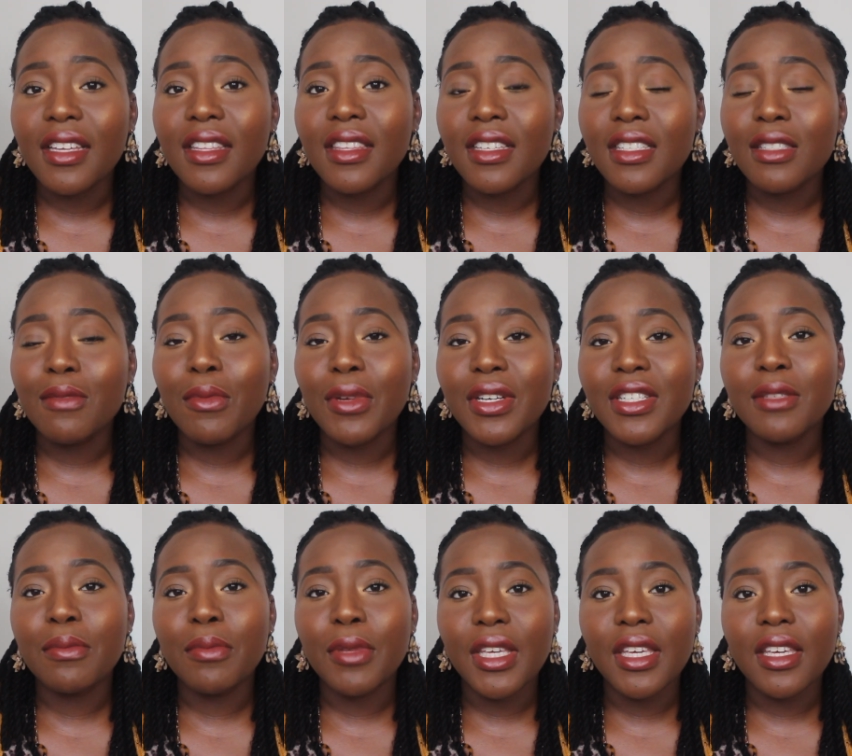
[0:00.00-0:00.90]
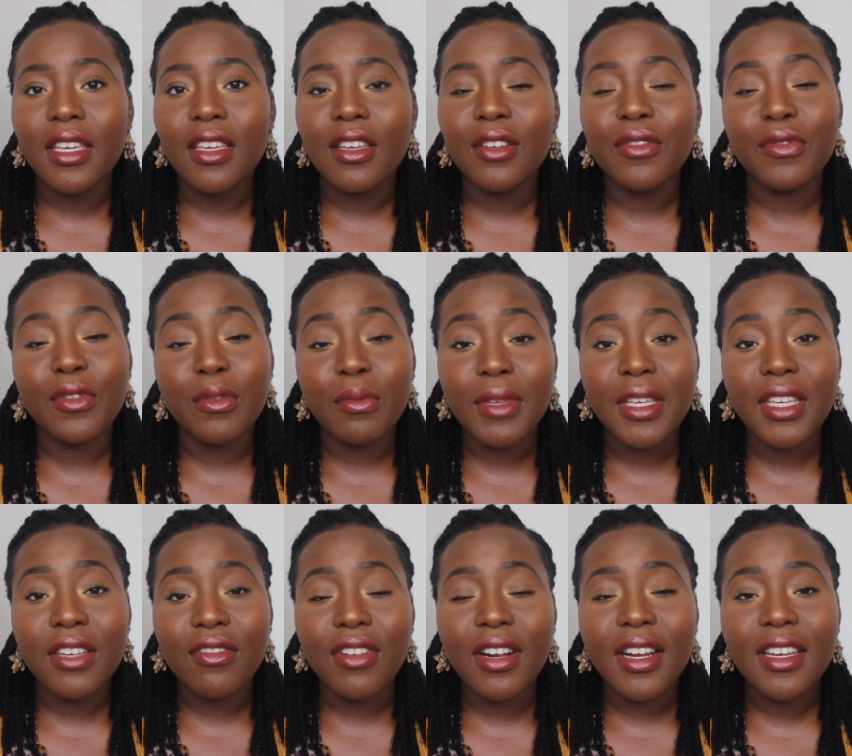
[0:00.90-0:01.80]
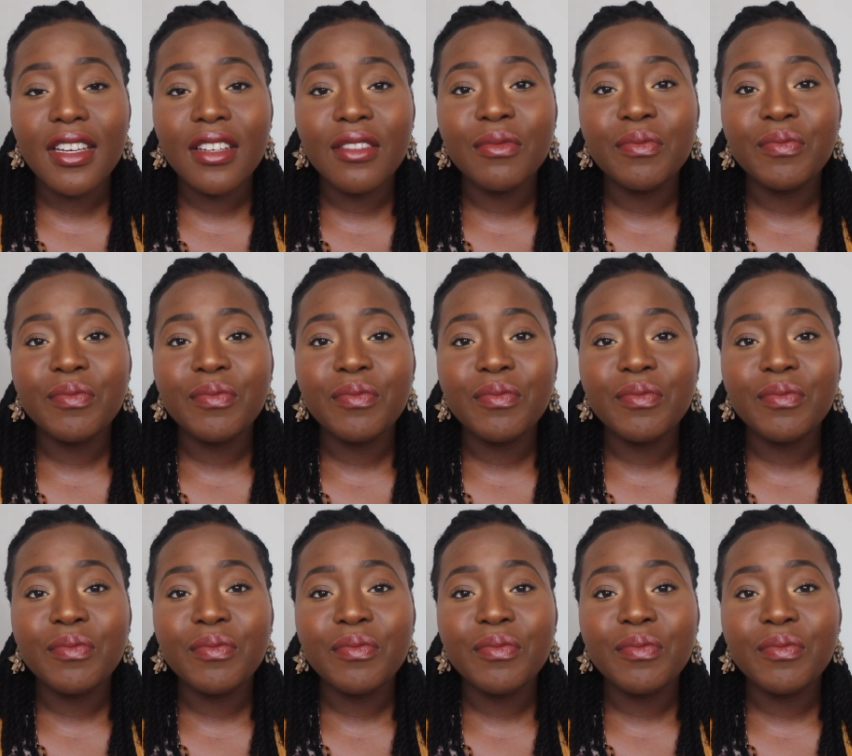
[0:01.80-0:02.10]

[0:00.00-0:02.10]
This must be for me, right?